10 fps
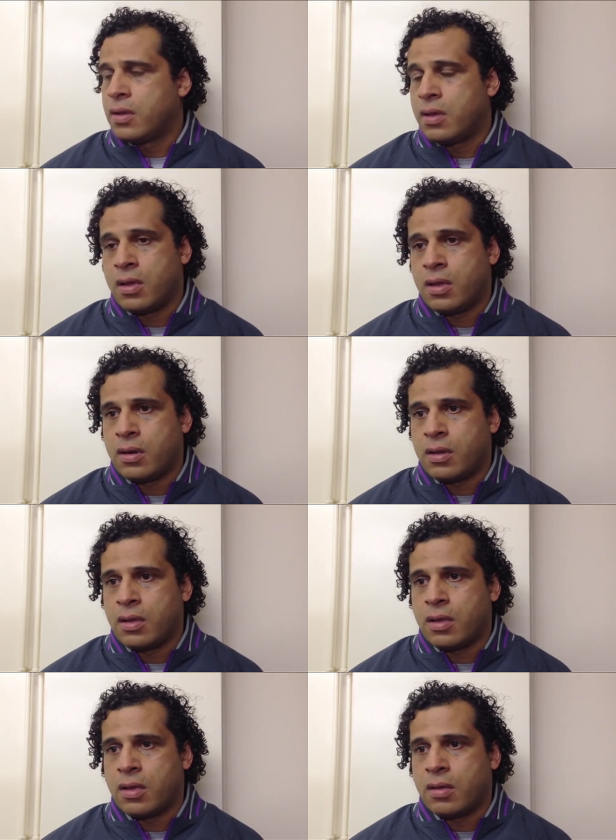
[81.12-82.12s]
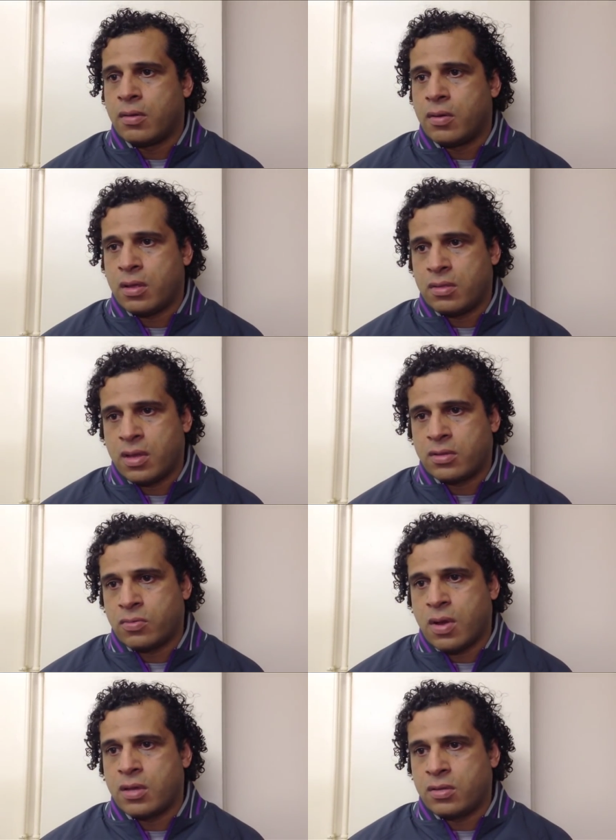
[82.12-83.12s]
And that's
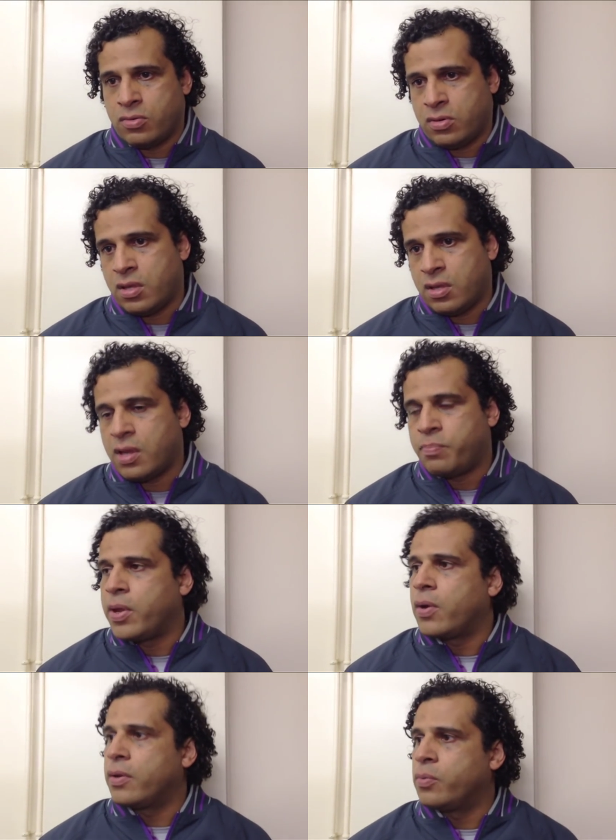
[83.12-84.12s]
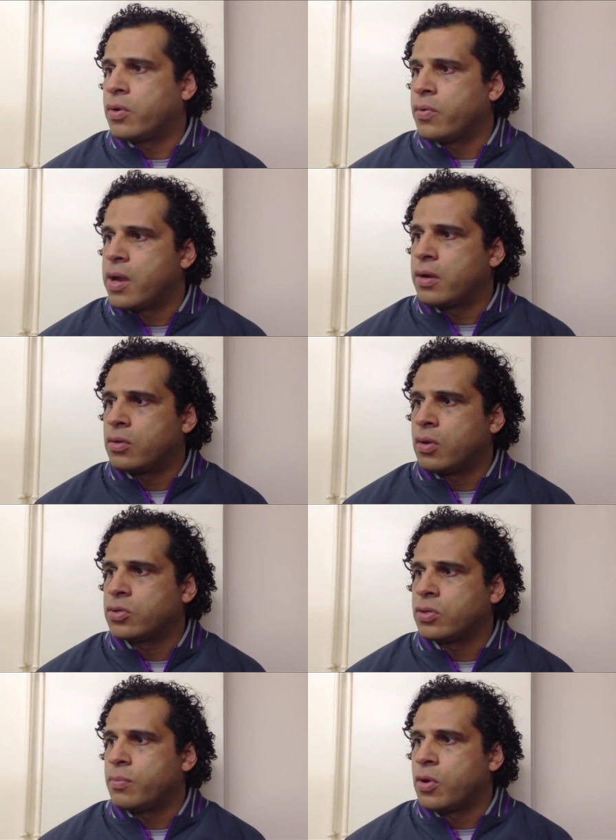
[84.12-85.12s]
why in that period, we created
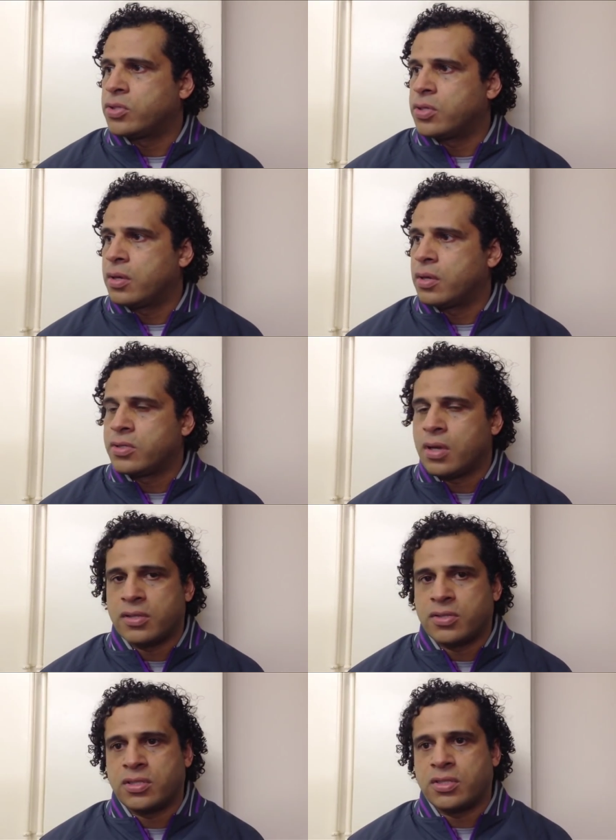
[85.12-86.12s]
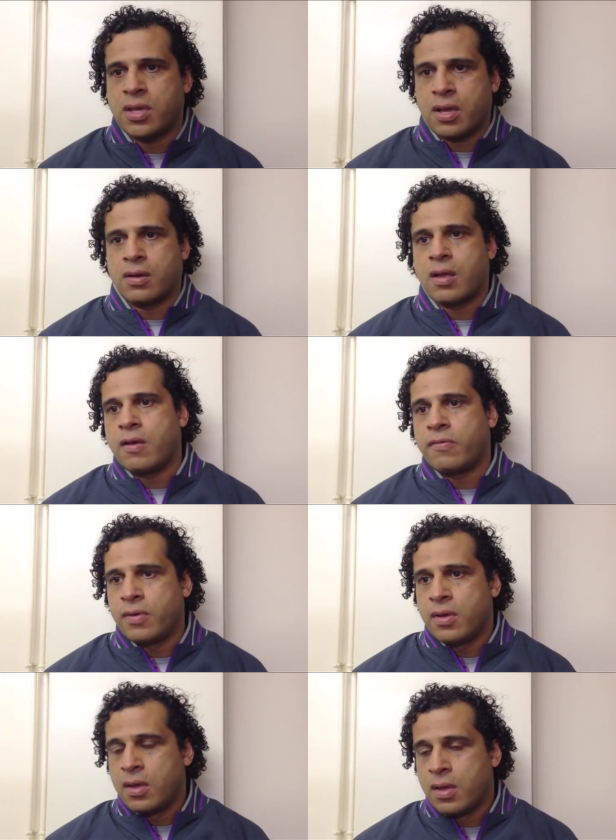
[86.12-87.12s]
also the most chances the second half.
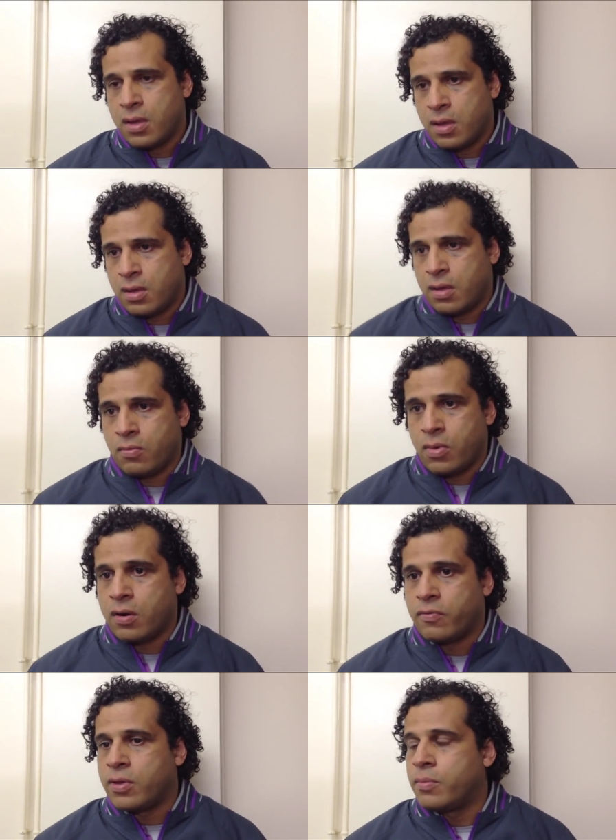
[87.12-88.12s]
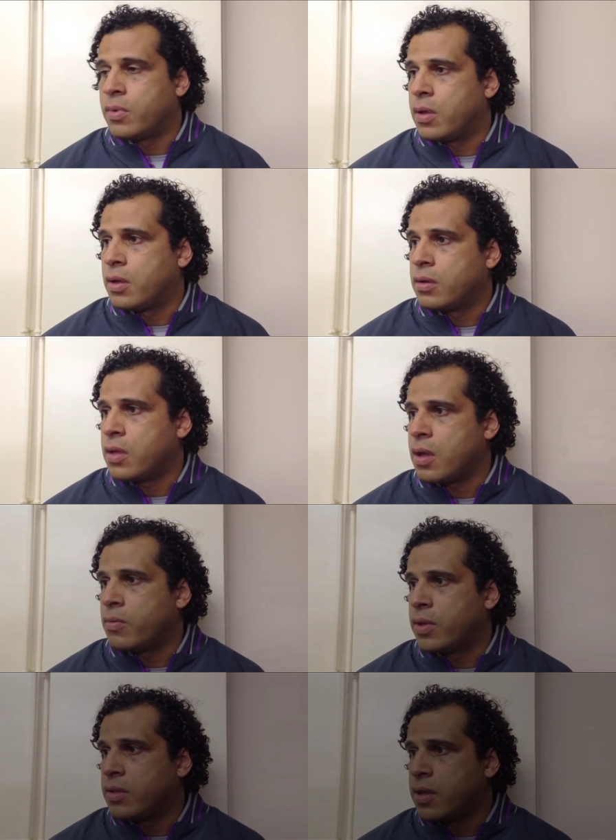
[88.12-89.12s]
And one of them
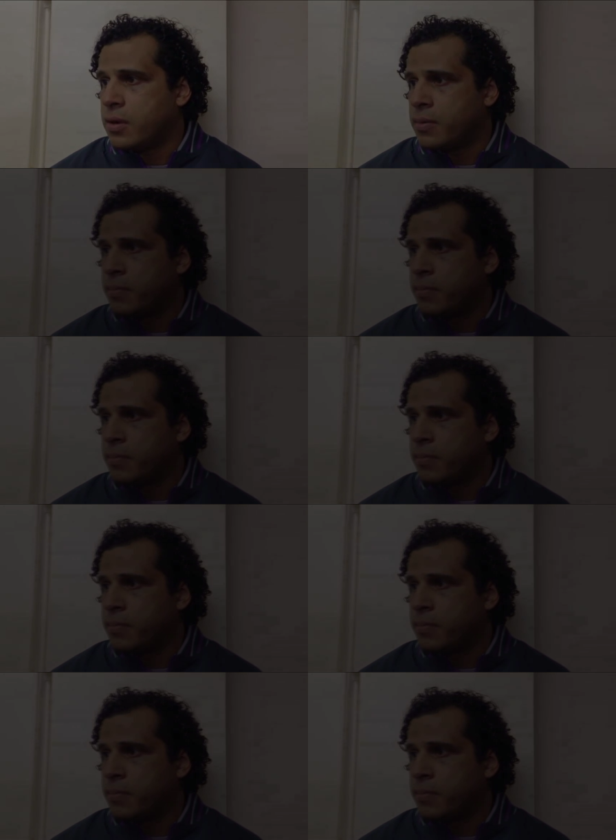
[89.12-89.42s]
went in.